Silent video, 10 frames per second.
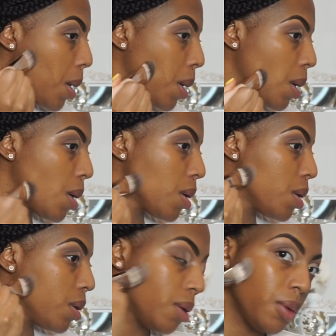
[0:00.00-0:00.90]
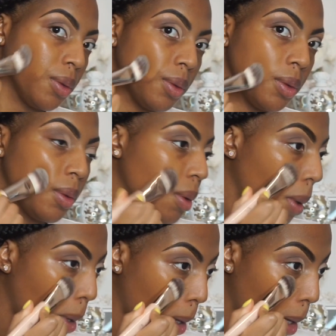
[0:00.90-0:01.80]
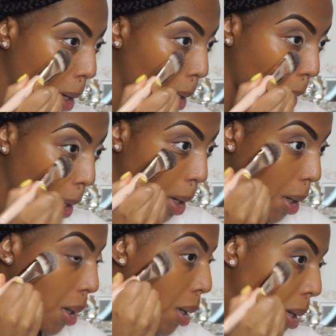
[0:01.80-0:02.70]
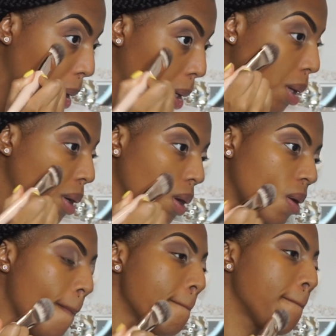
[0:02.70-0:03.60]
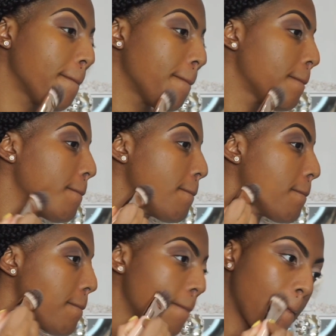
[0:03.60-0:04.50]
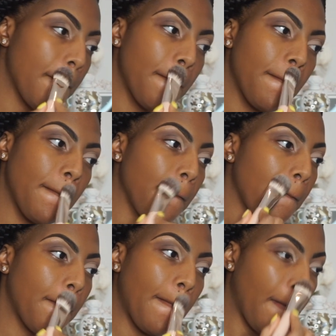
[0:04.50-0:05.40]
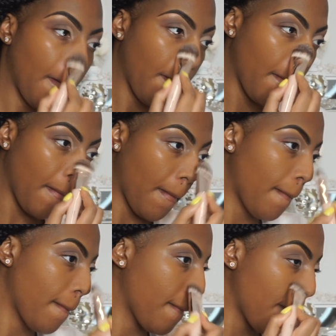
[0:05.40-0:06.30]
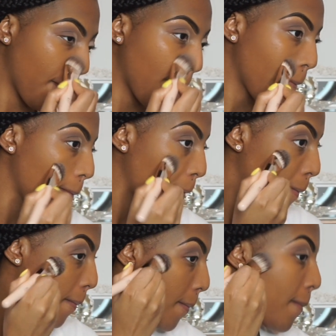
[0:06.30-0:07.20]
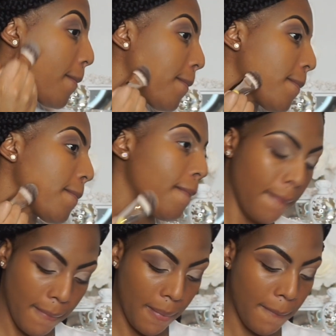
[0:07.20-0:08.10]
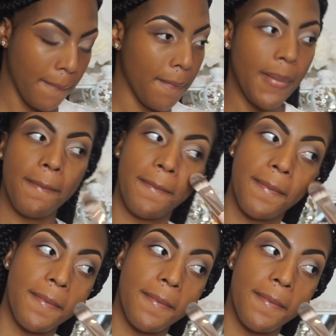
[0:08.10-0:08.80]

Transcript: like, overall, and it's bomb. Like, I'm in the shade Deep and it's just a perfect match. I didn't know what to expect,